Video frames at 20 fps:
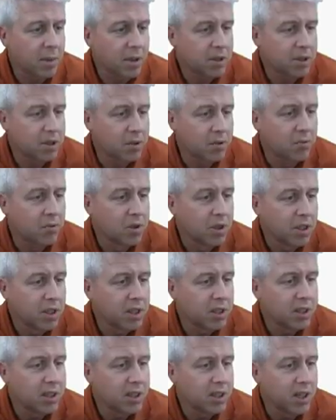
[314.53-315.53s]
A bunch of
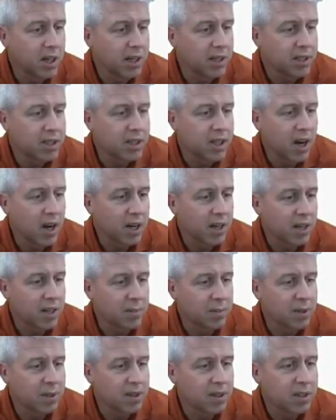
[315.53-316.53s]
really nice
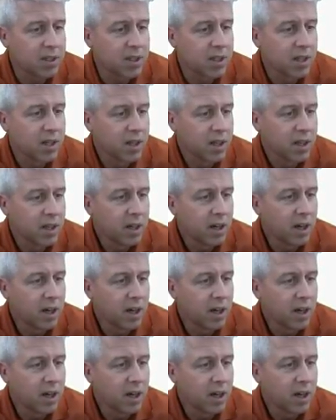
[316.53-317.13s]
documents.